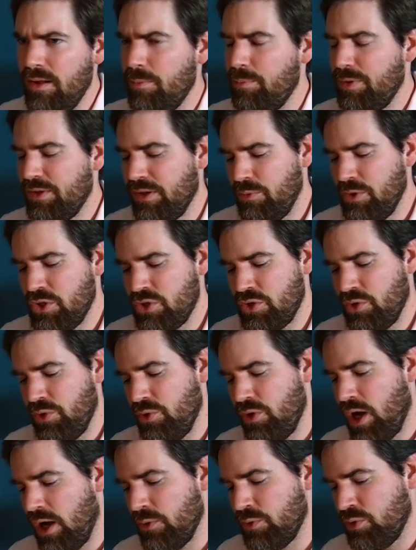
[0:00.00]
but I will show you
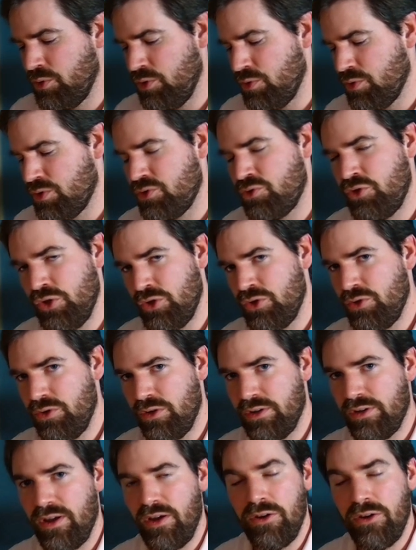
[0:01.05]
how to use structured